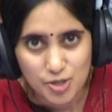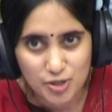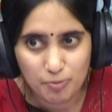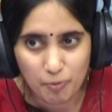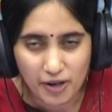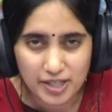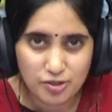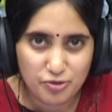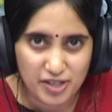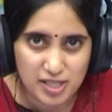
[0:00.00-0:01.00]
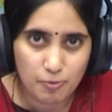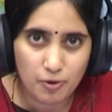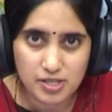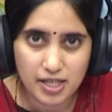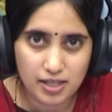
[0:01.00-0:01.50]
So the point of
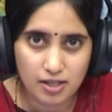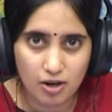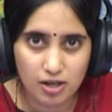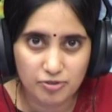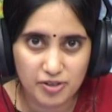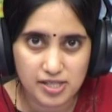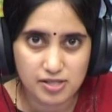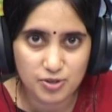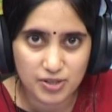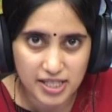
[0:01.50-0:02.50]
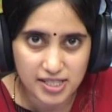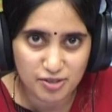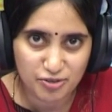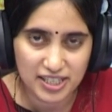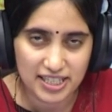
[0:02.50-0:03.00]
exposing all of us to these
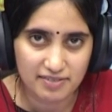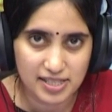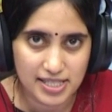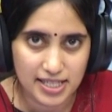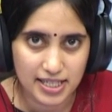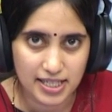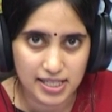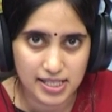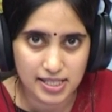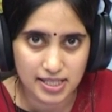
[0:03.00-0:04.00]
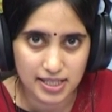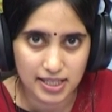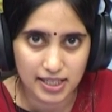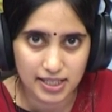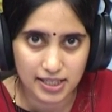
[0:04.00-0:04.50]
different levels is
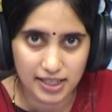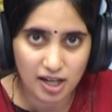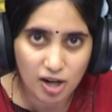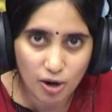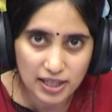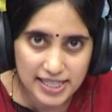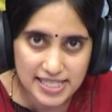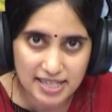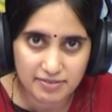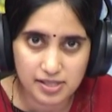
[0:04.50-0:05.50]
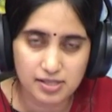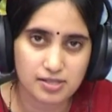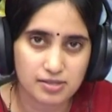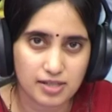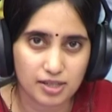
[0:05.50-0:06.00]
that there are all these
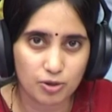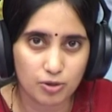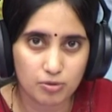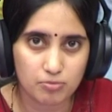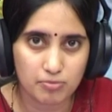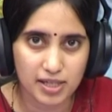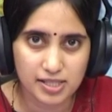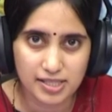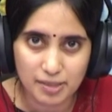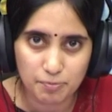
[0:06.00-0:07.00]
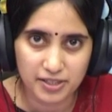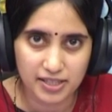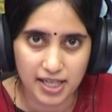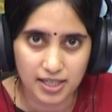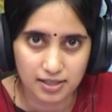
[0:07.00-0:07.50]
levels that go much deeper
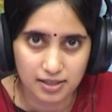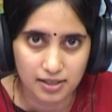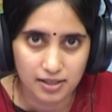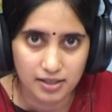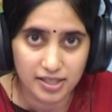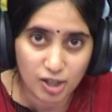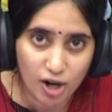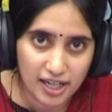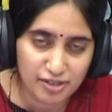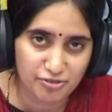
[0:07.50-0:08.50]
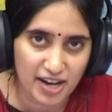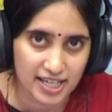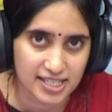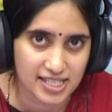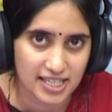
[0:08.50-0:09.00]
than recalling
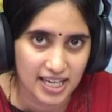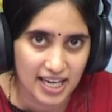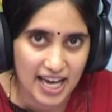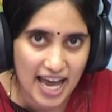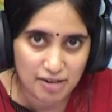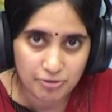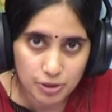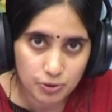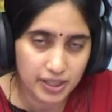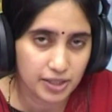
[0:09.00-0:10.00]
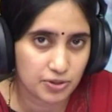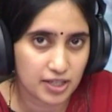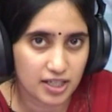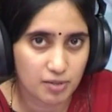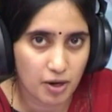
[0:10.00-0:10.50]
facts. And we do need to
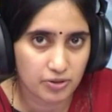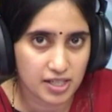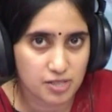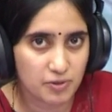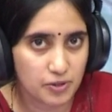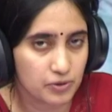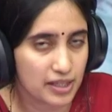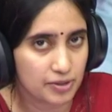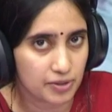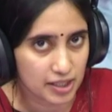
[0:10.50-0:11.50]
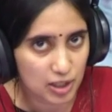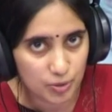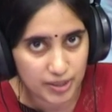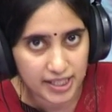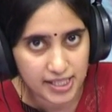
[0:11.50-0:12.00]
think about these, we do need to
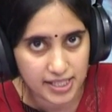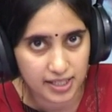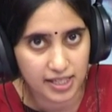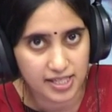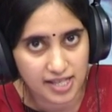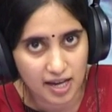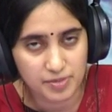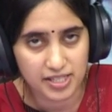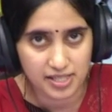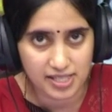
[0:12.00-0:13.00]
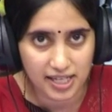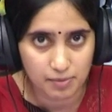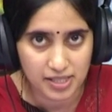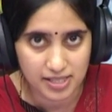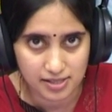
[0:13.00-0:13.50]
include these in exams and
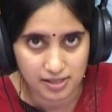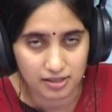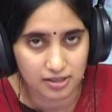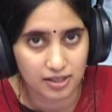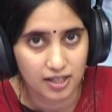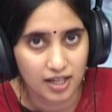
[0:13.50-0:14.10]
assignments, etc.